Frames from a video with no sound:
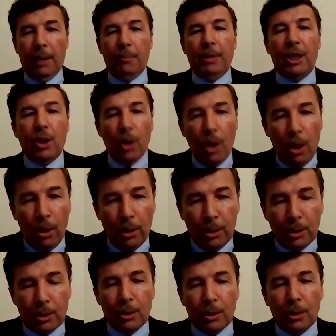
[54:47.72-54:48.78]

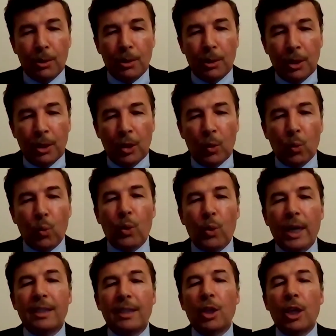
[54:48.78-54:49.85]
Because
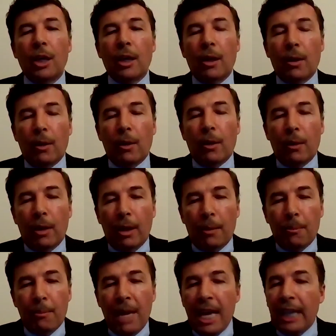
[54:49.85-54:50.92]
what
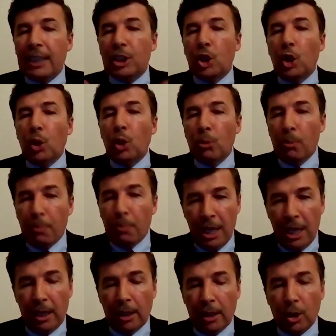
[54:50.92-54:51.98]
makes human
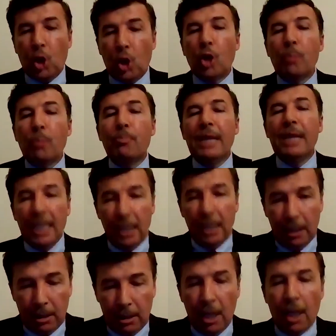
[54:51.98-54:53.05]
being
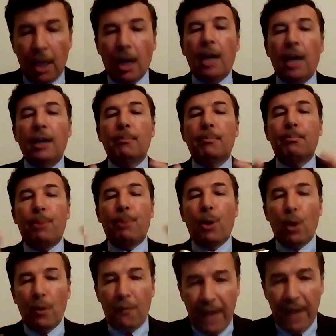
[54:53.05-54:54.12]
complete and
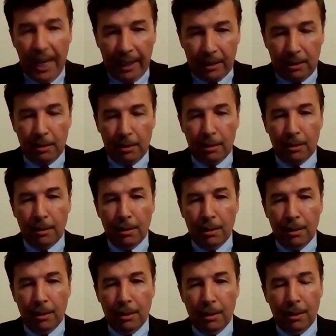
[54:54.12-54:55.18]
perfect
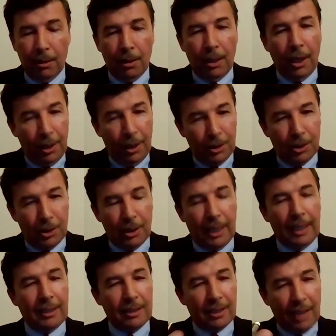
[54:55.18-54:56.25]
is
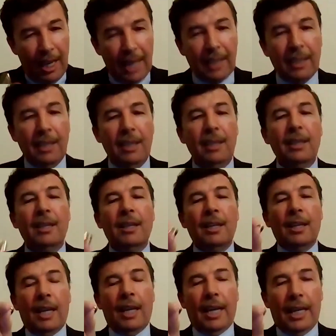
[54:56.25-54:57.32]
exactly
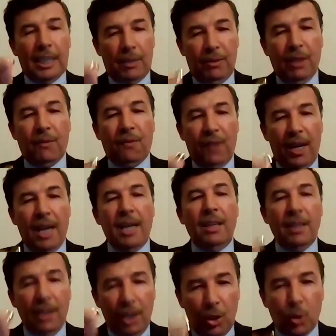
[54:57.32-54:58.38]
as we
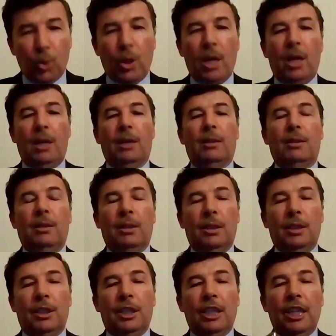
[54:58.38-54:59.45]
find in the Quran,
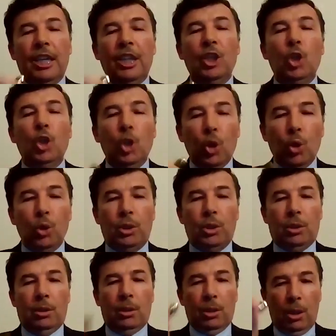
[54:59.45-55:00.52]
in the
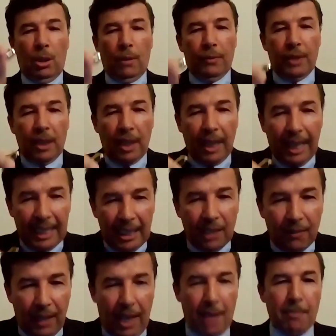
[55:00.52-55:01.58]
notion of the
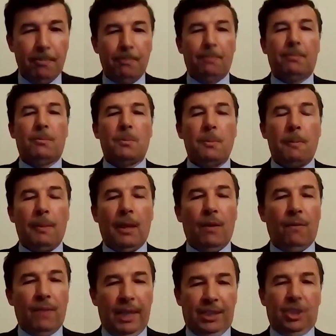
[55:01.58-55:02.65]
Khalifa,
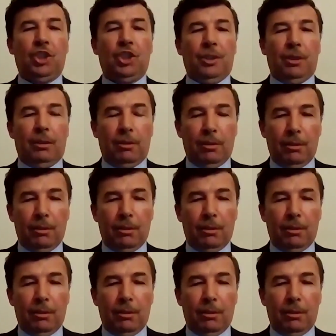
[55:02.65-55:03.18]
vicegerent.